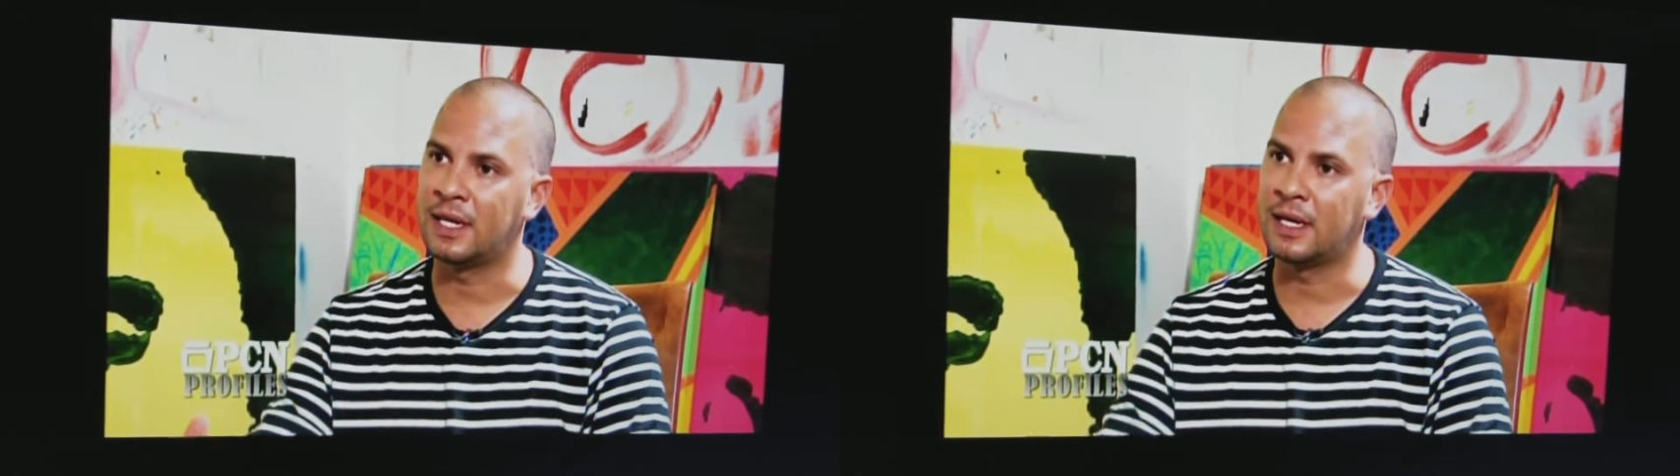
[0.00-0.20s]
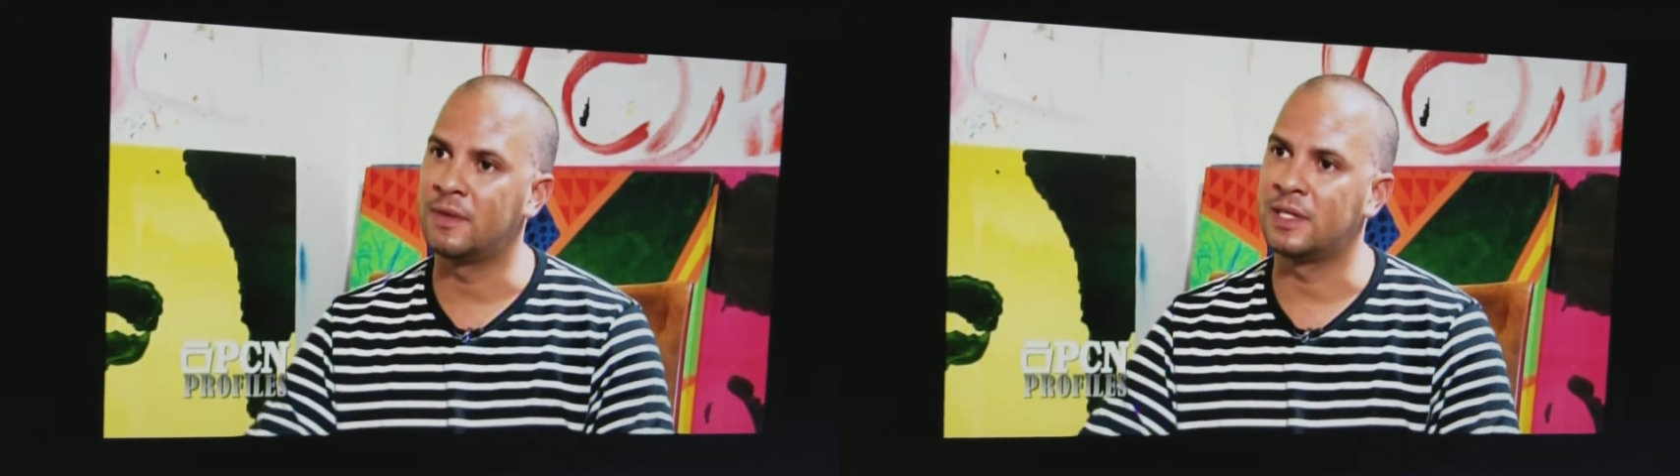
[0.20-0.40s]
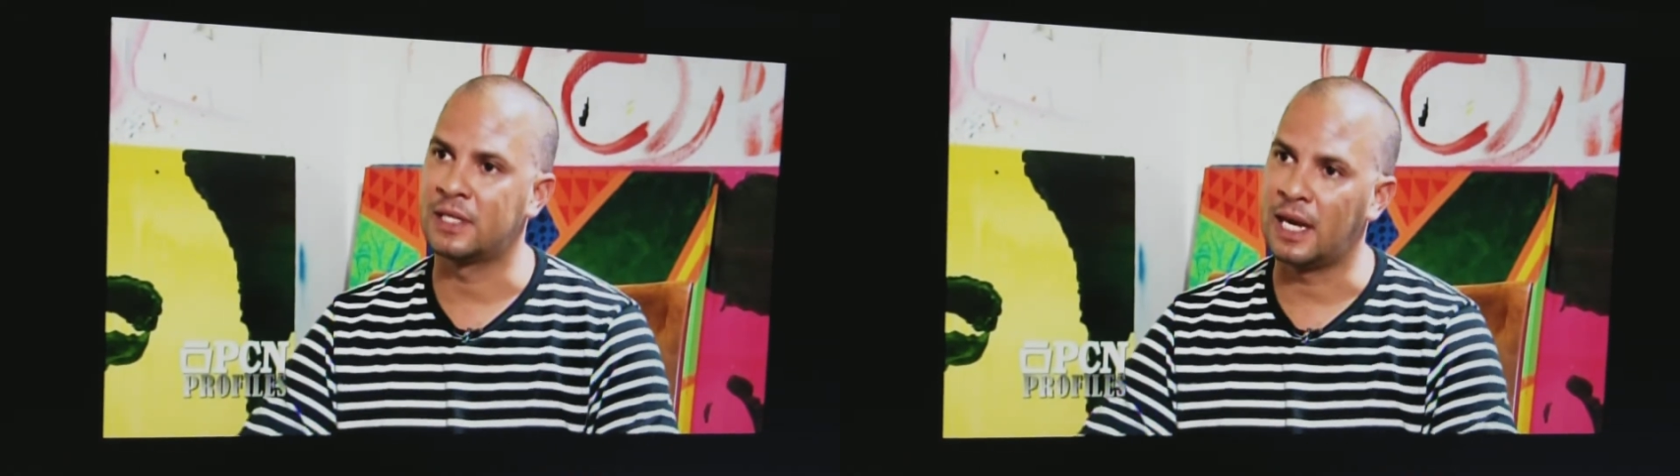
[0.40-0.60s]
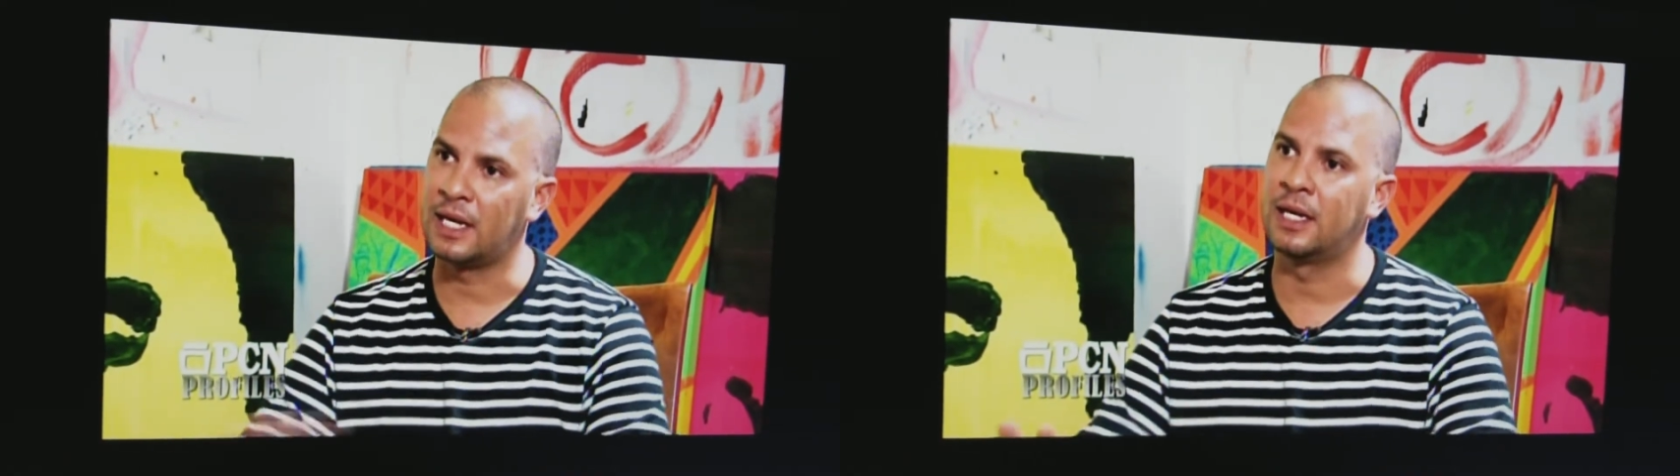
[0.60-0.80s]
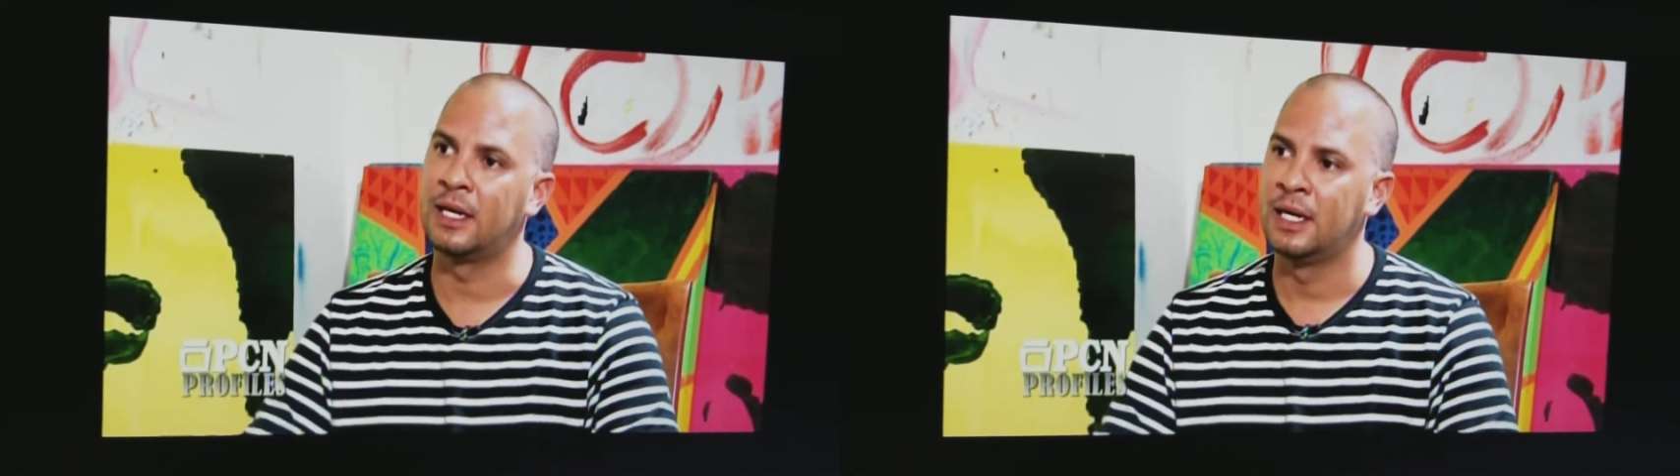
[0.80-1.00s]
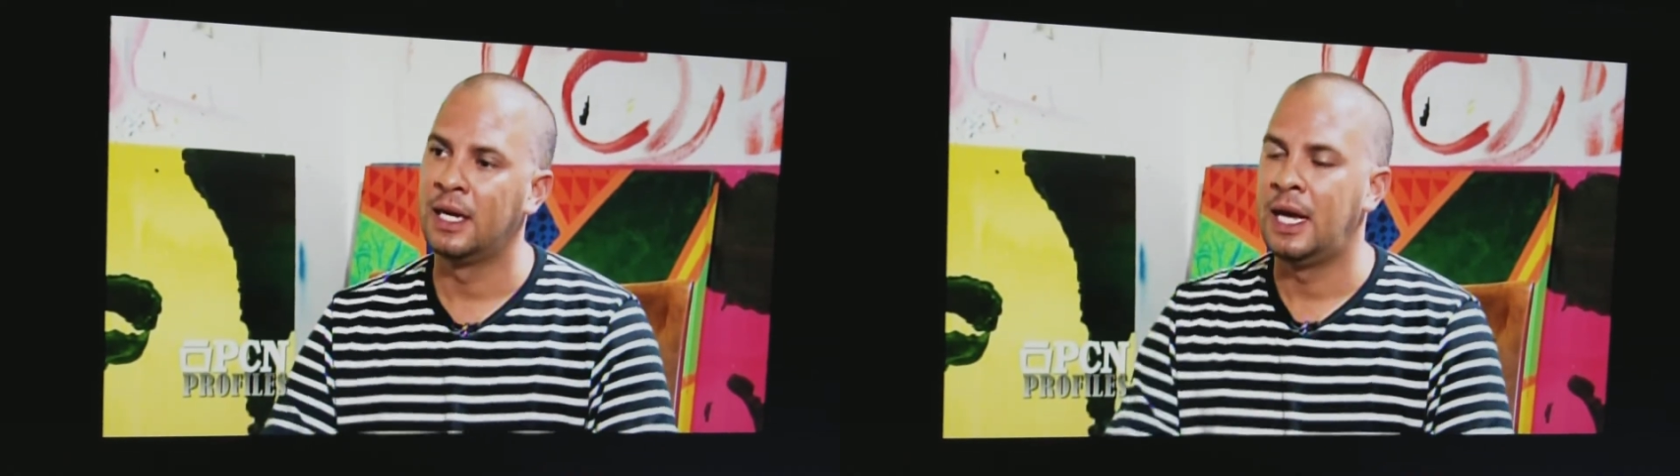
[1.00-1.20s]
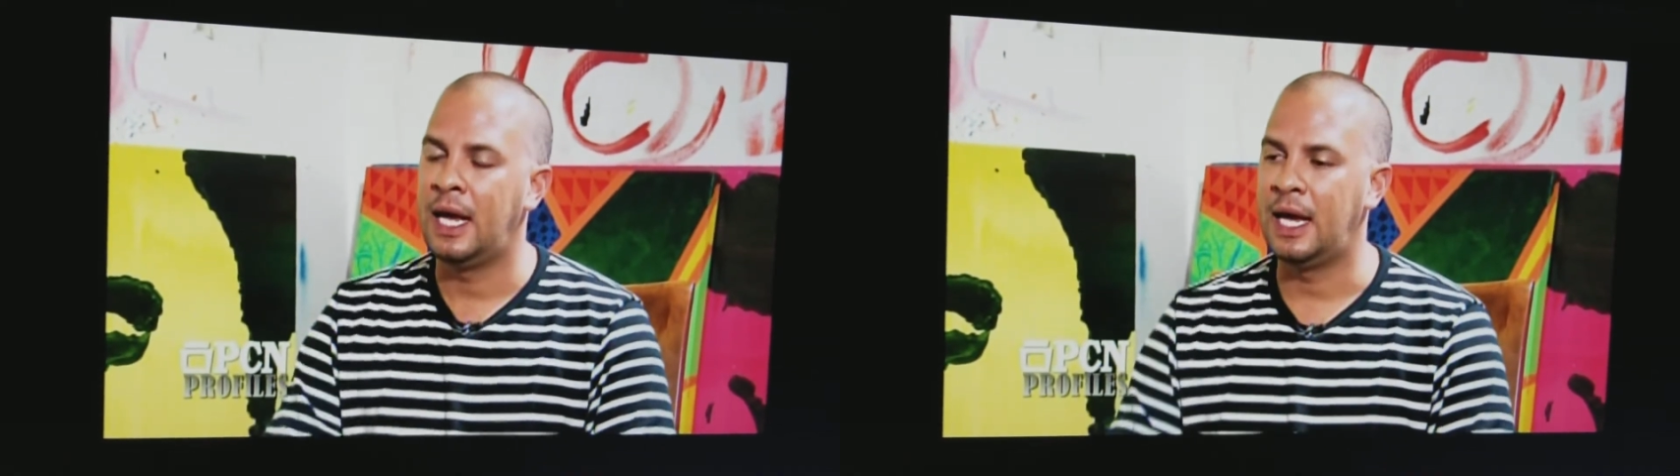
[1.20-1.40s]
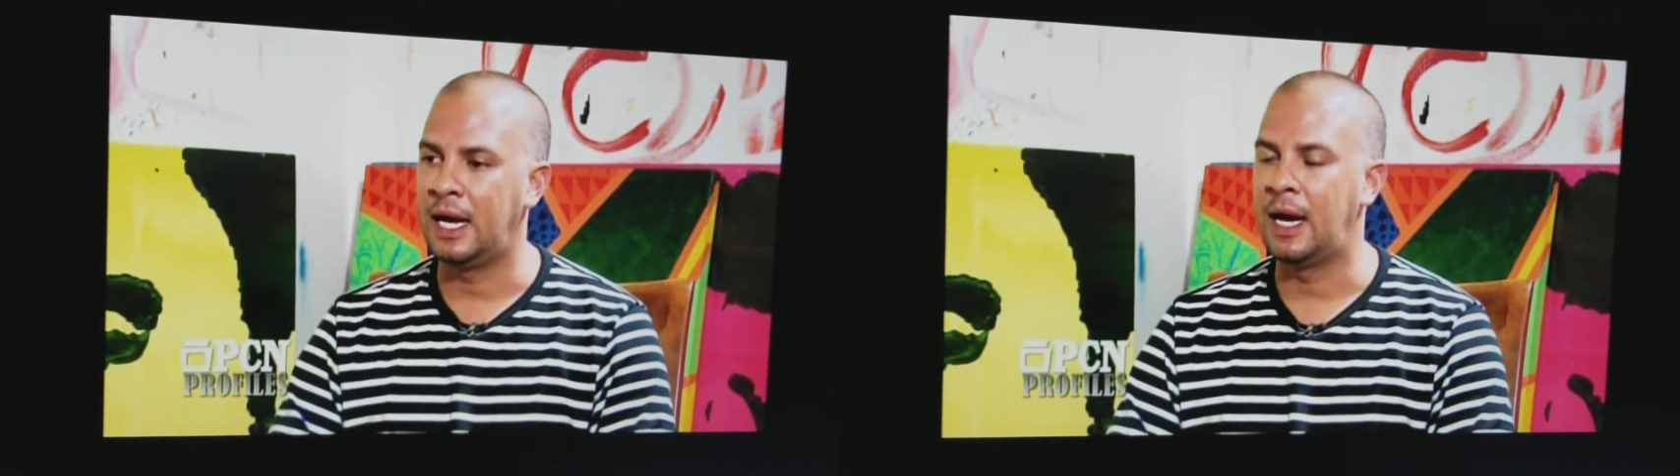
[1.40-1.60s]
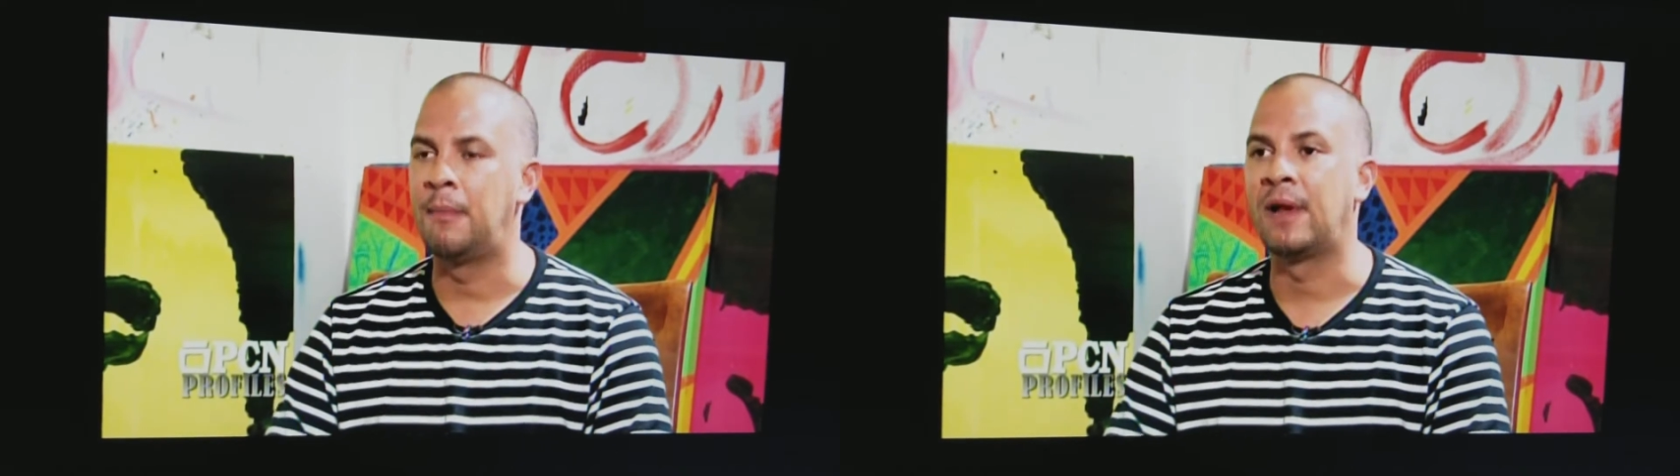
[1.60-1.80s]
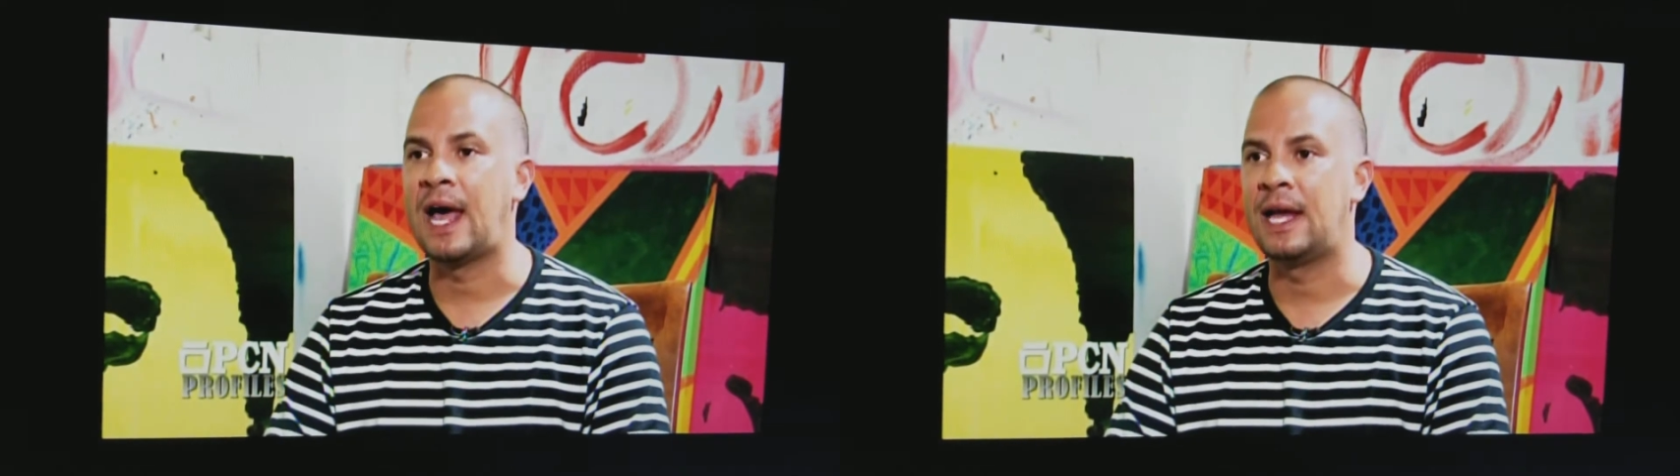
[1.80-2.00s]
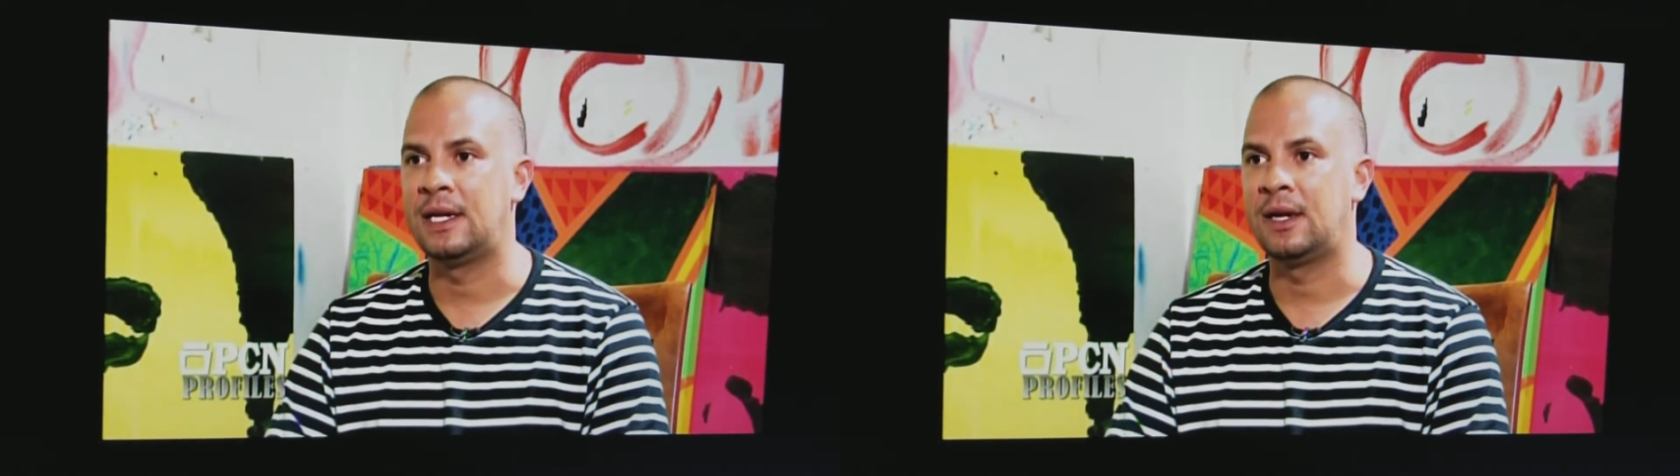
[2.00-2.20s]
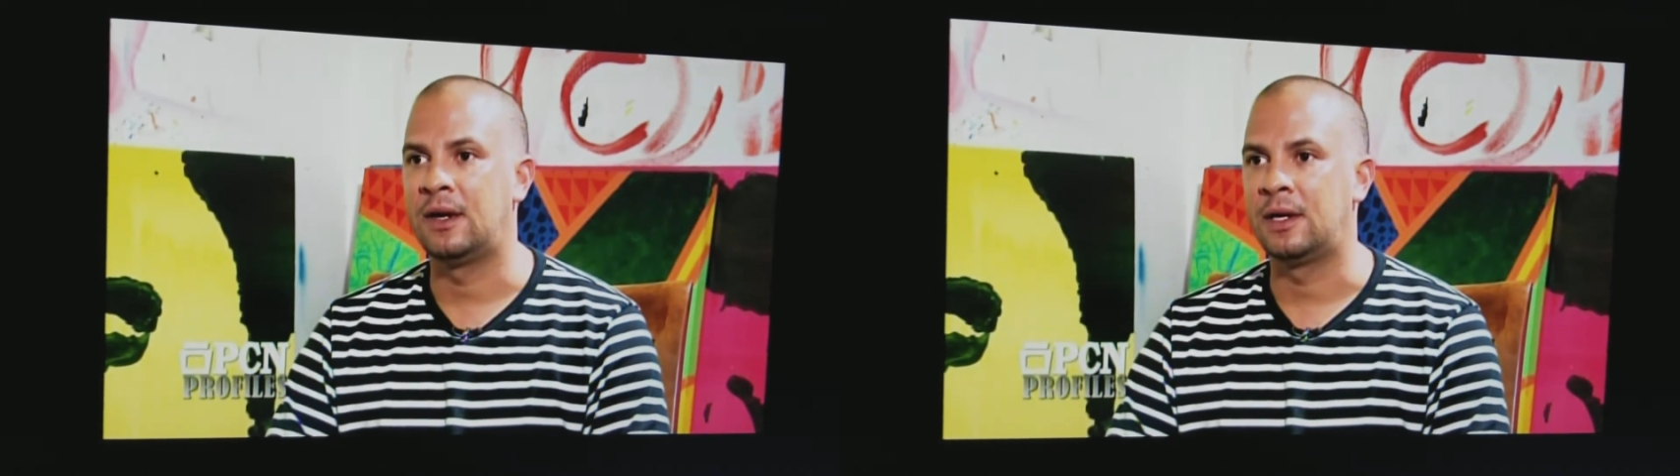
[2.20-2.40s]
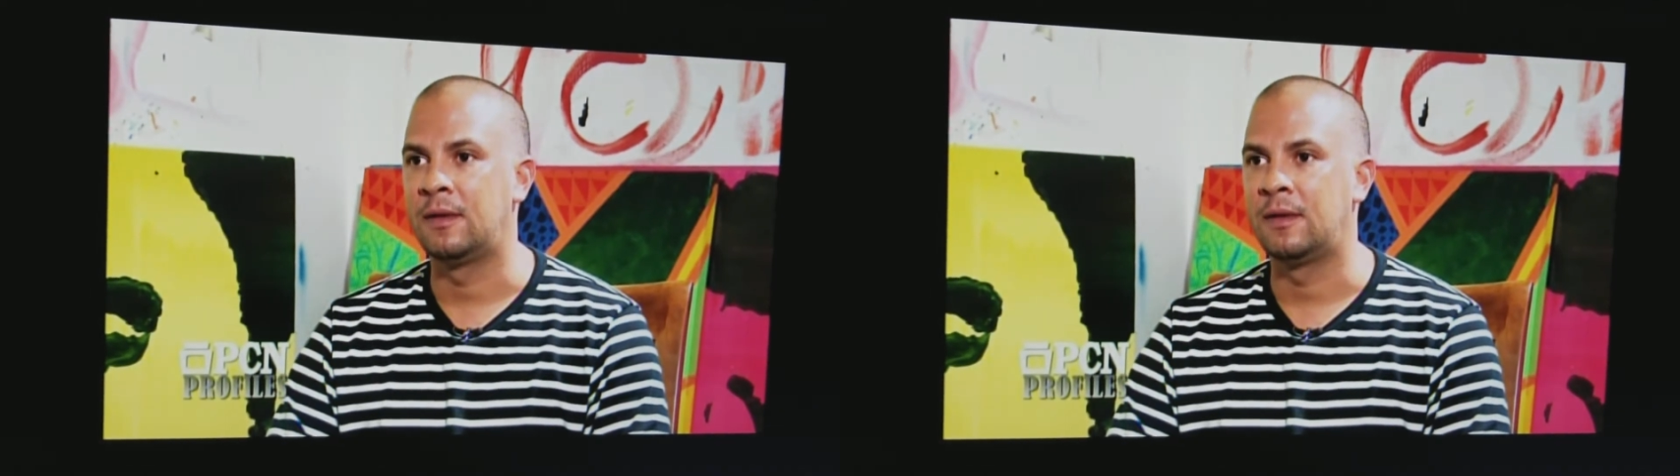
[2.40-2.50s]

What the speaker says: It was just like a blighted area.